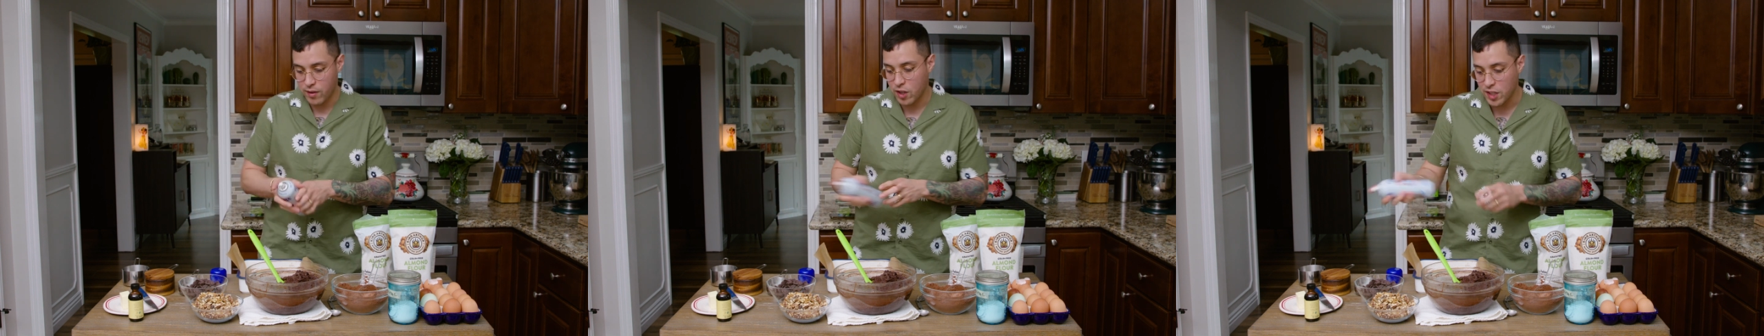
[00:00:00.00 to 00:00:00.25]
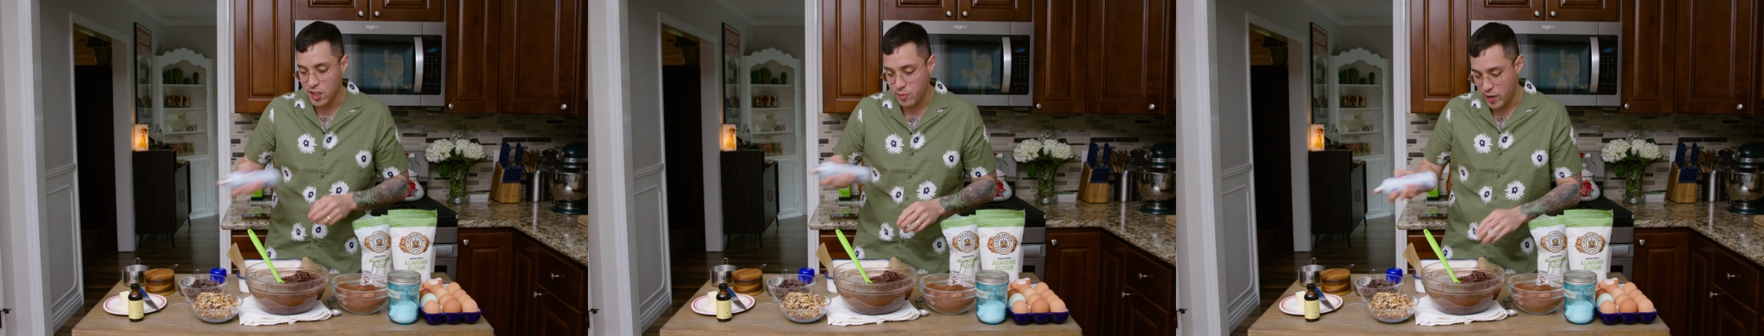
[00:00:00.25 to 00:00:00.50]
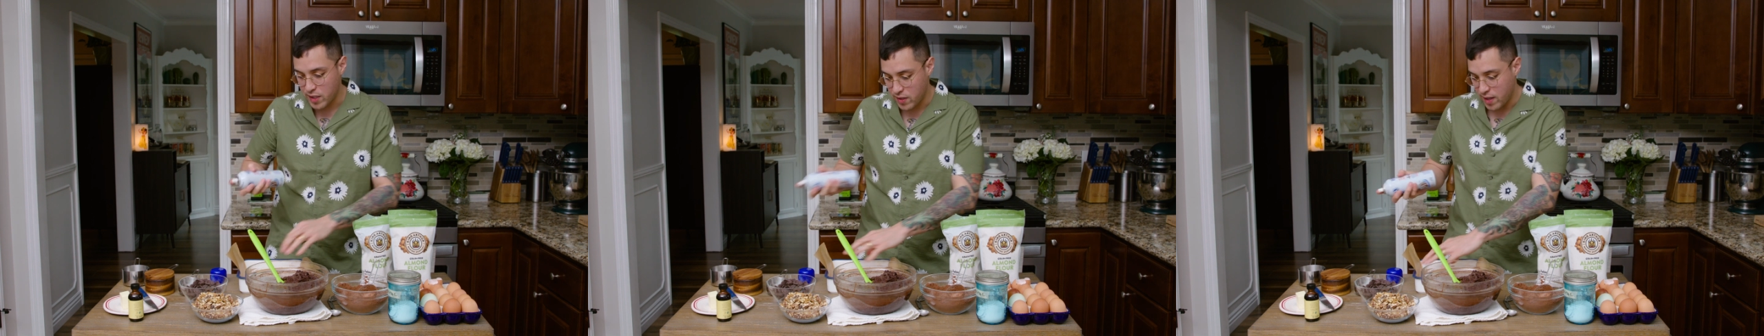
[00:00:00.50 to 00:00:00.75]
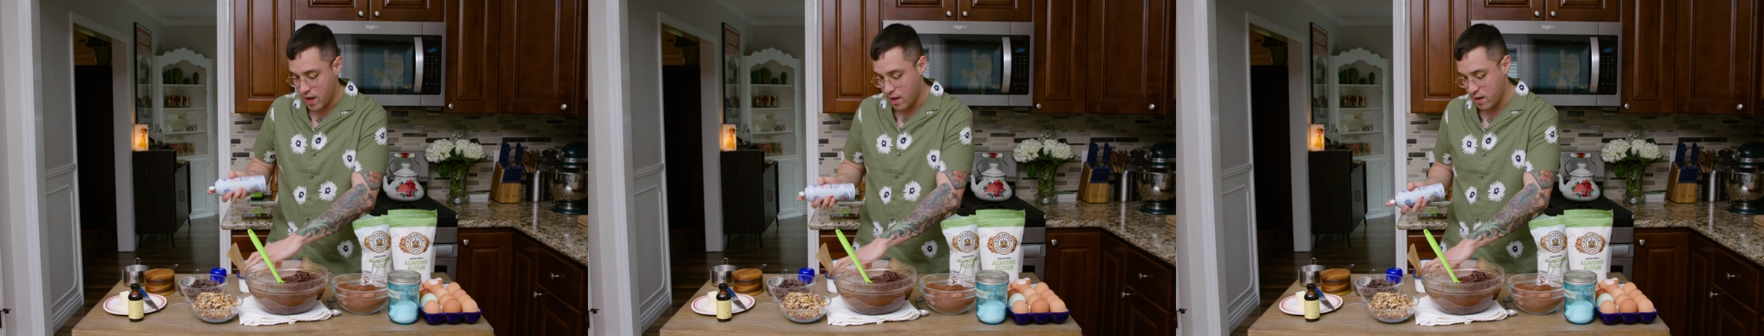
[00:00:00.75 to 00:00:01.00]
cooking spray
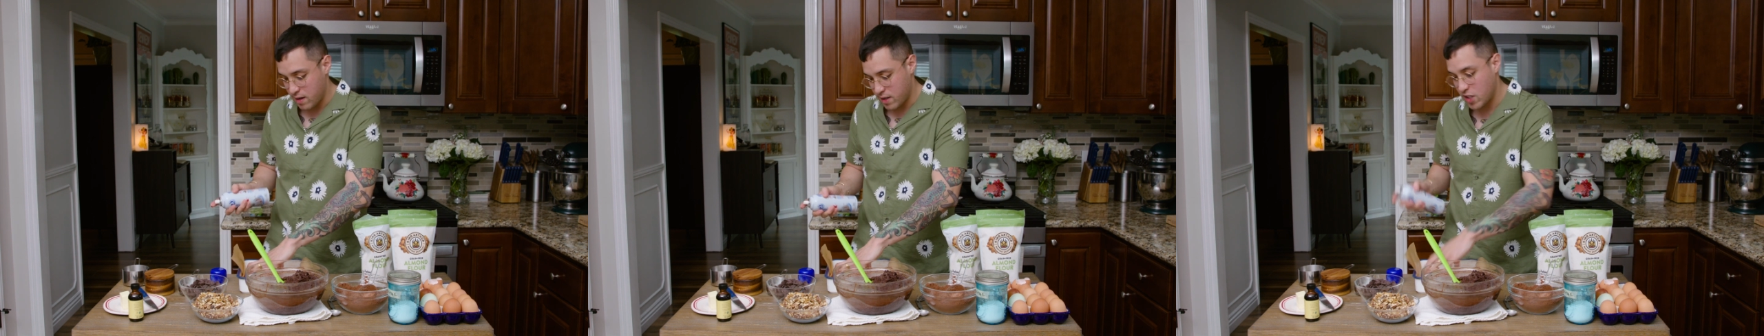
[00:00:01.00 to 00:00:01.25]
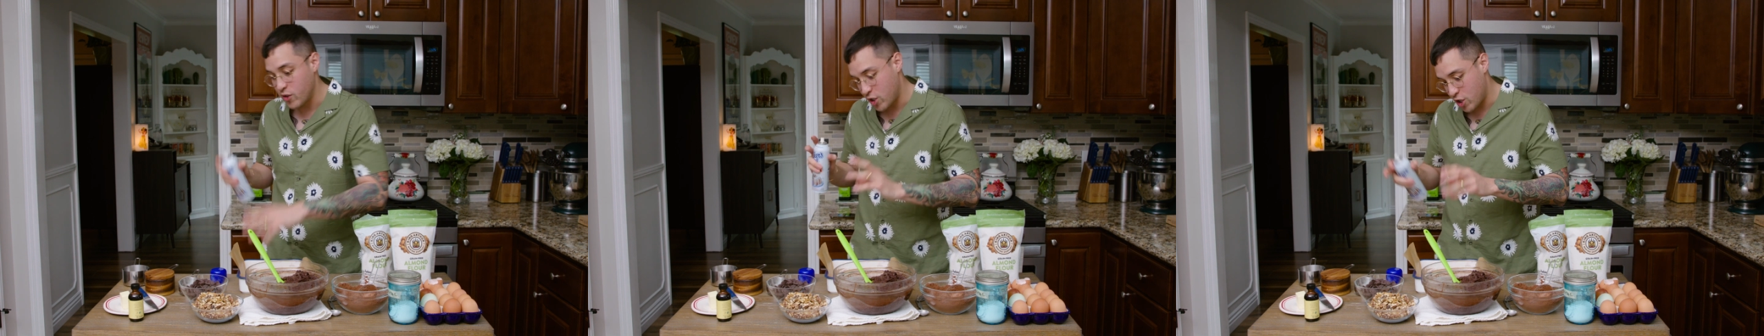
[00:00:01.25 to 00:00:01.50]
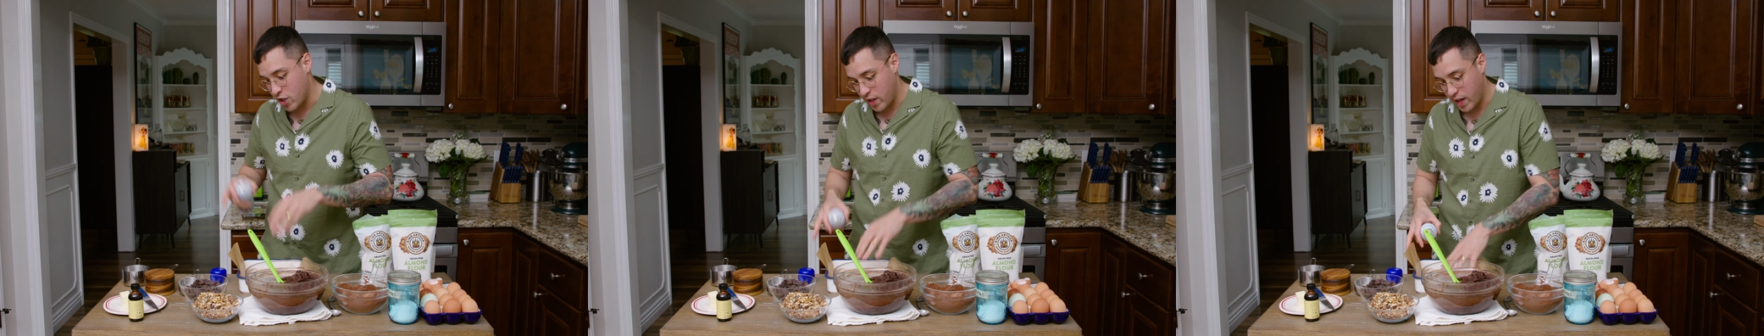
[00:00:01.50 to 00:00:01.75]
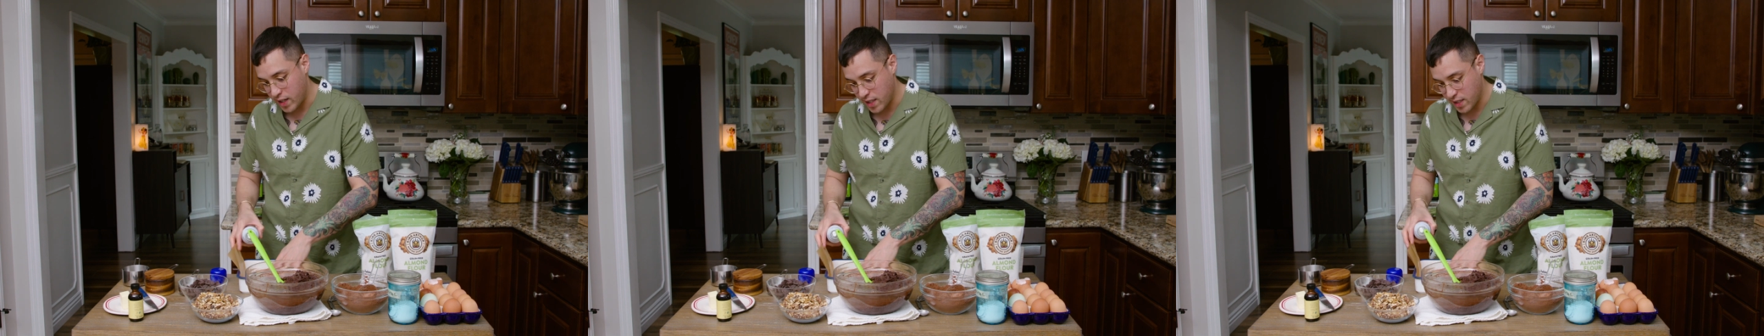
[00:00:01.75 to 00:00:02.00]
to ensure
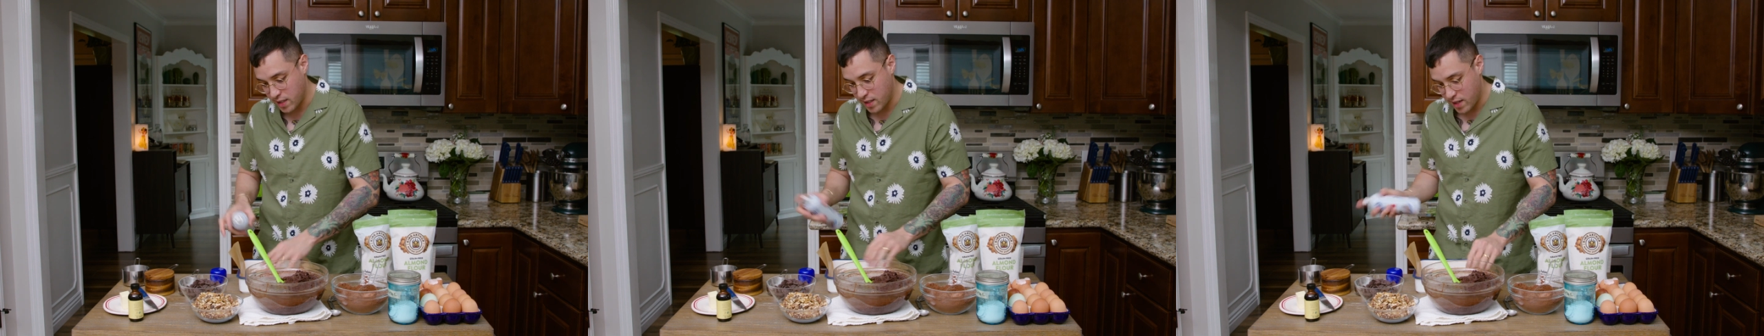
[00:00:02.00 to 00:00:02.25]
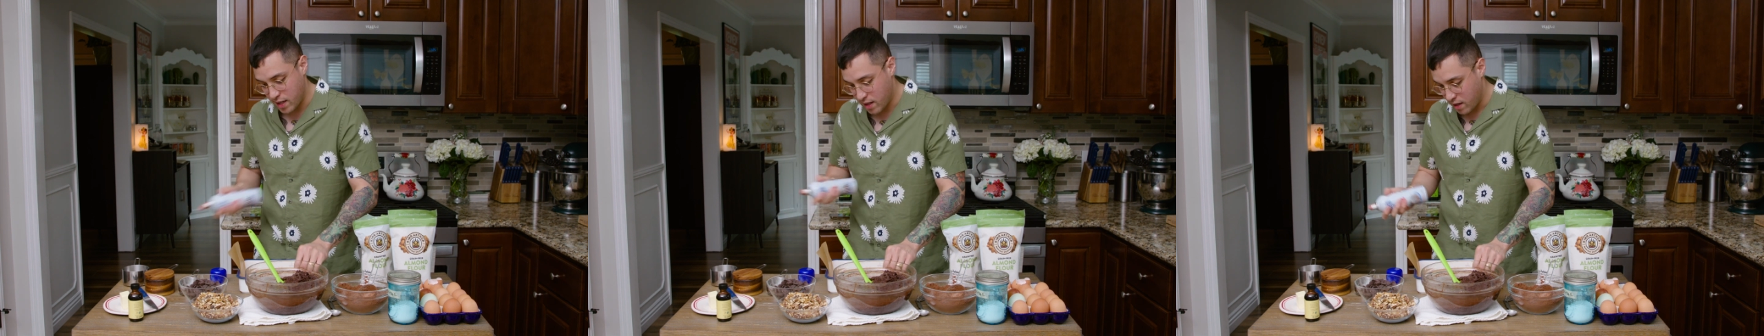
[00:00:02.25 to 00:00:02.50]
that it doesn't stick.